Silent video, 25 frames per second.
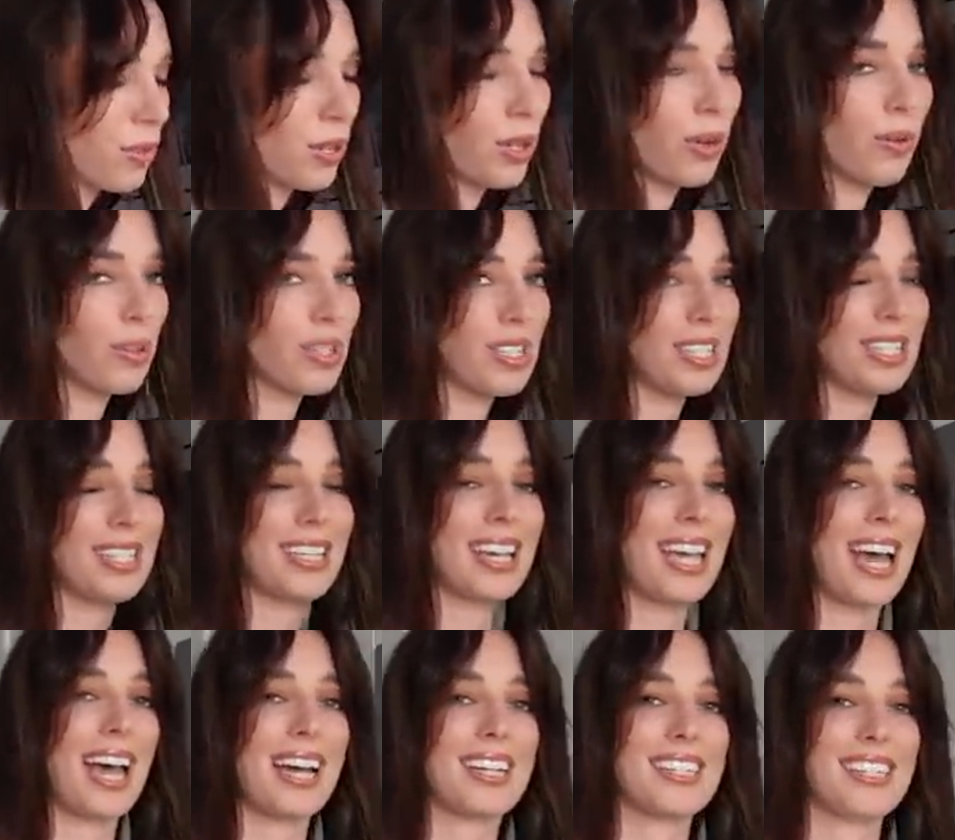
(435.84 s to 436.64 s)
we're going to
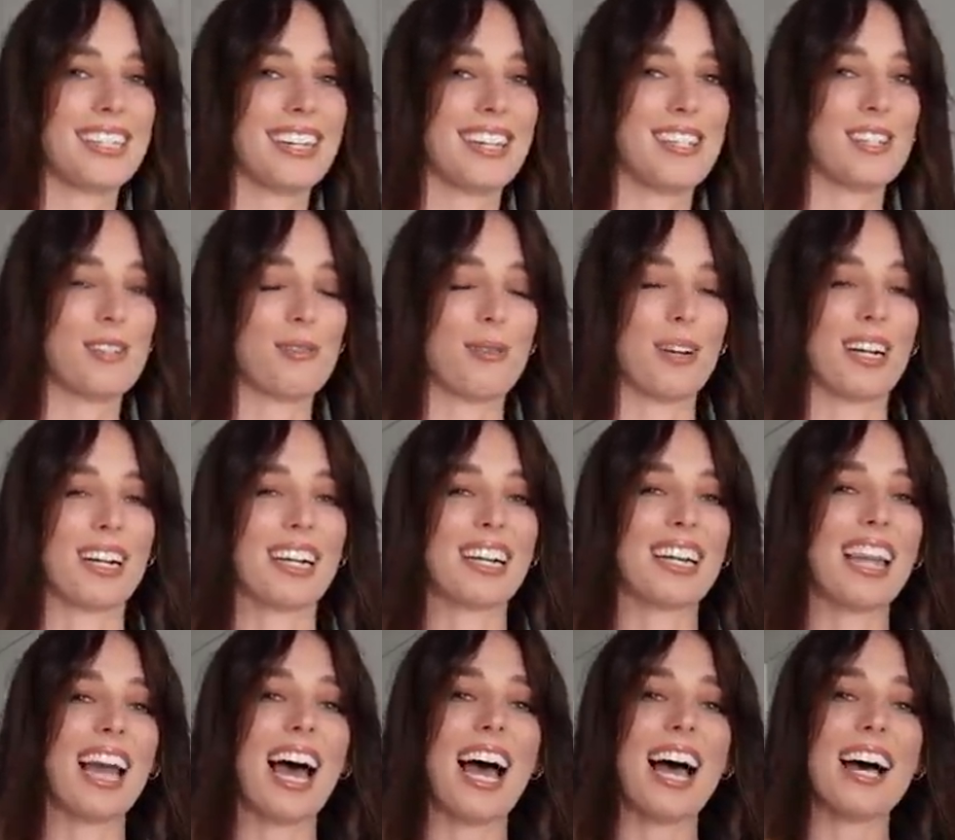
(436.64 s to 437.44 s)
decant it into our
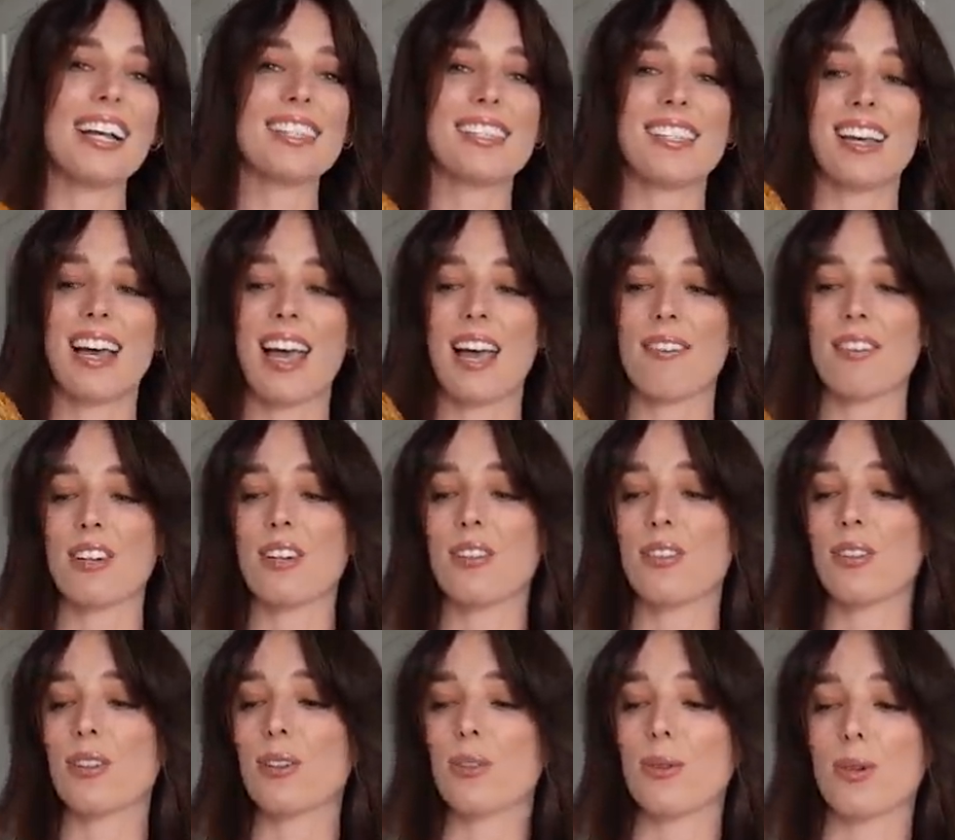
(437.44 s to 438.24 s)
glass. I have
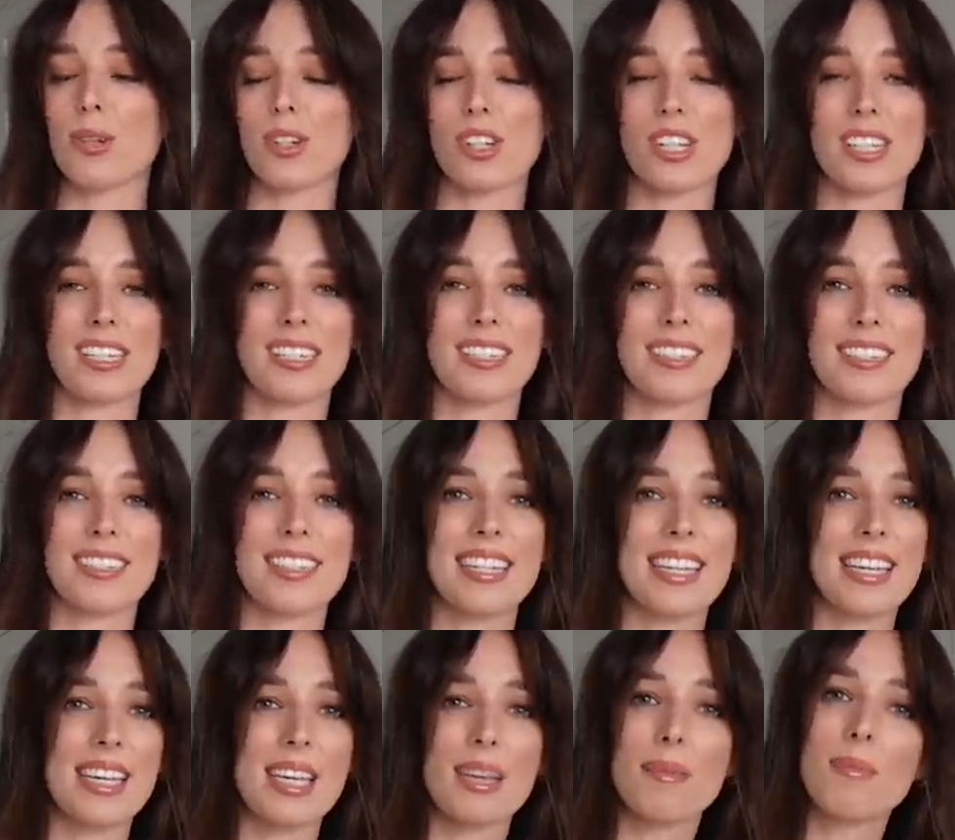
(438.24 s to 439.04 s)
another gorgeous little
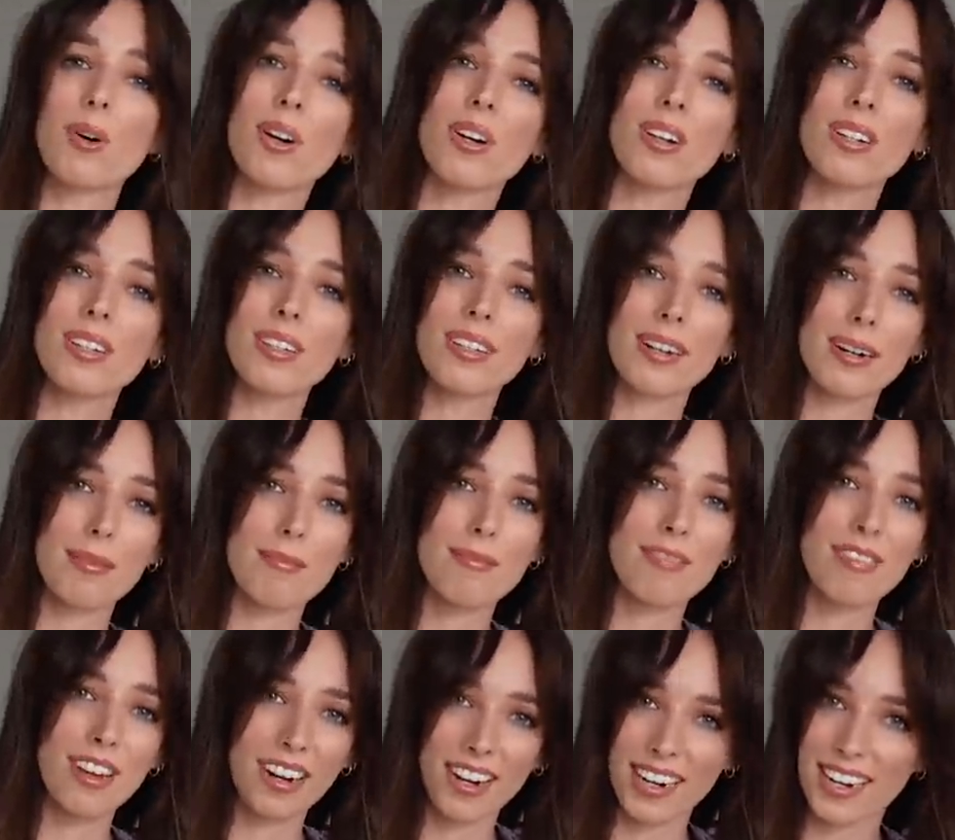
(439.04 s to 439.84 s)
tiki mug that
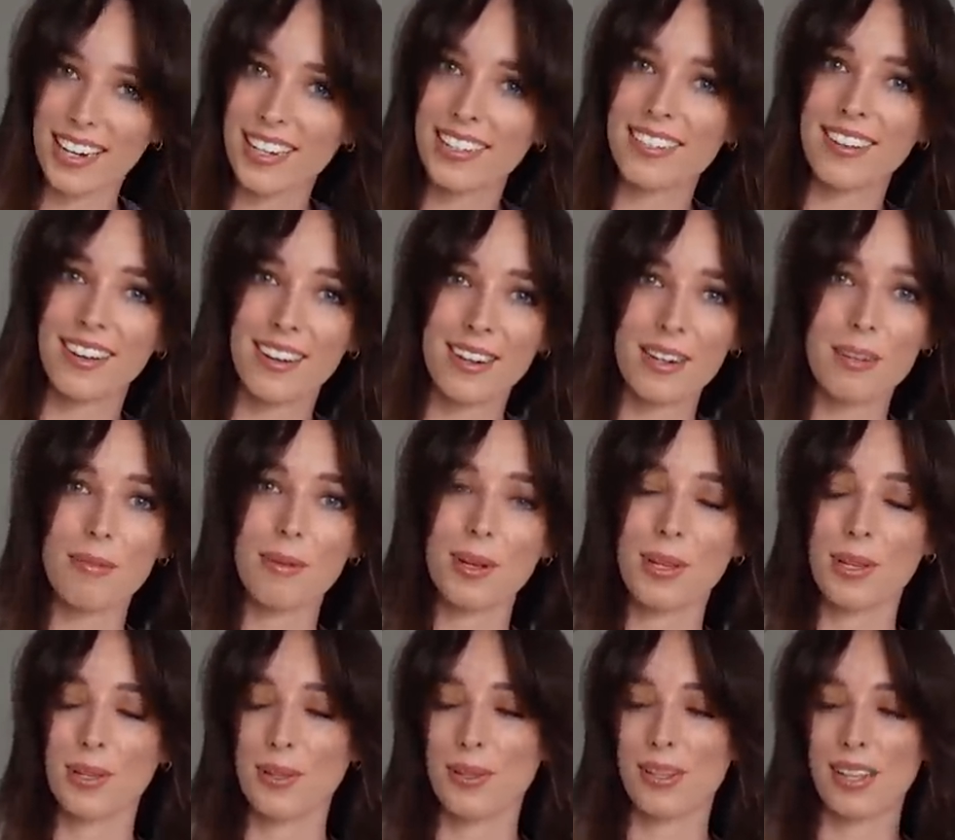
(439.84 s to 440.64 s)
I'm very excited
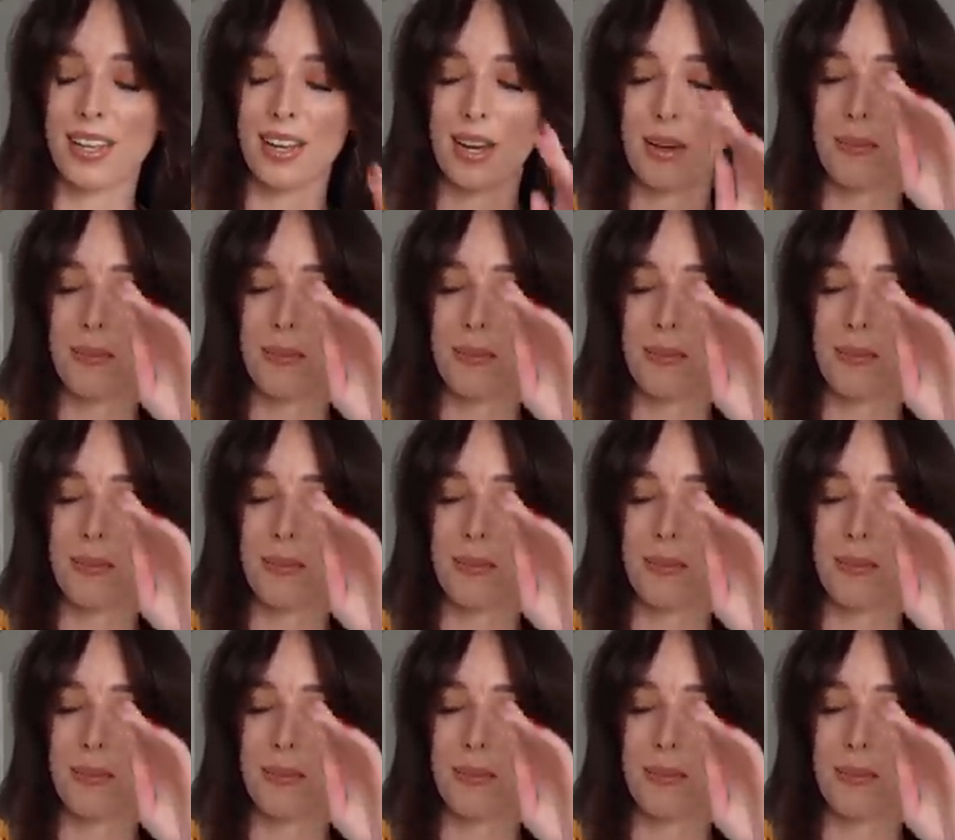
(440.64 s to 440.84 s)
about using.